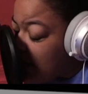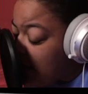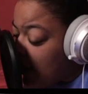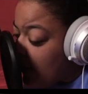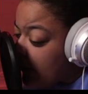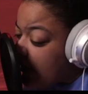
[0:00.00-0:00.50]

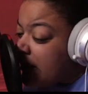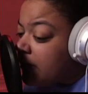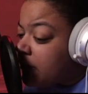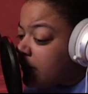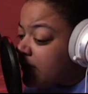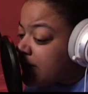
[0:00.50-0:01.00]
a
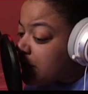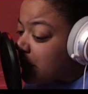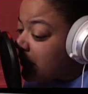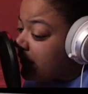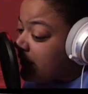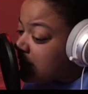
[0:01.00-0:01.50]
wonderful
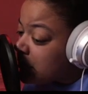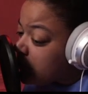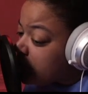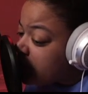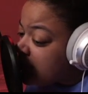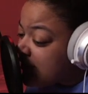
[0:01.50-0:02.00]
experience.
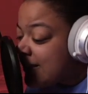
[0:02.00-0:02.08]
But she's